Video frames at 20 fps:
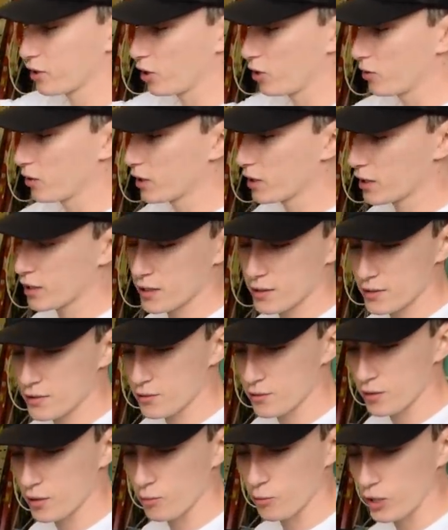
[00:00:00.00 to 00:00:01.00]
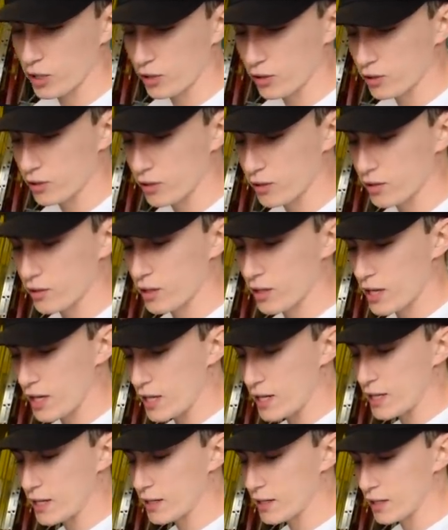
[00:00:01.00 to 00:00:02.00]
coating because we couldn't
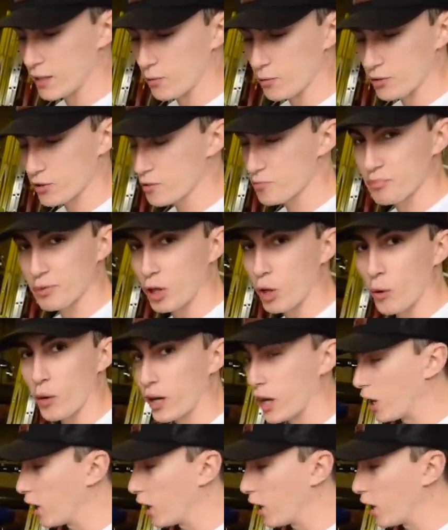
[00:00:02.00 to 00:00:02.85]
heat it. It was just blowing